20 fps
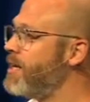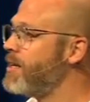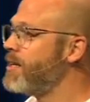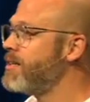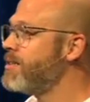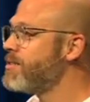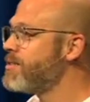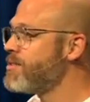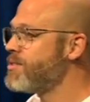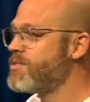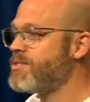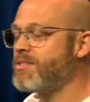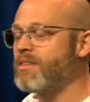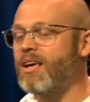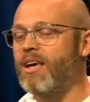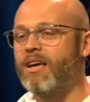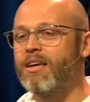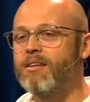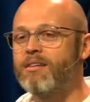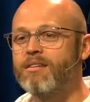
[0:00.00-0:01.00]

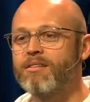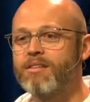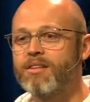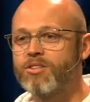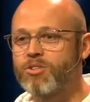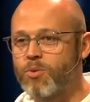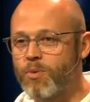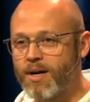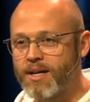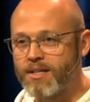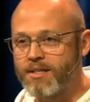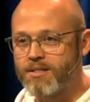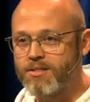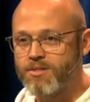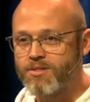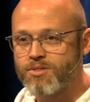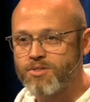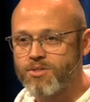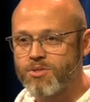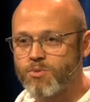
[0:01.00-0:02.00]
meetings in the
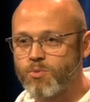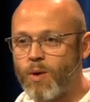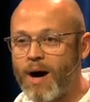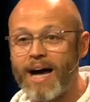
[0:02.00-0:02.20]
20s?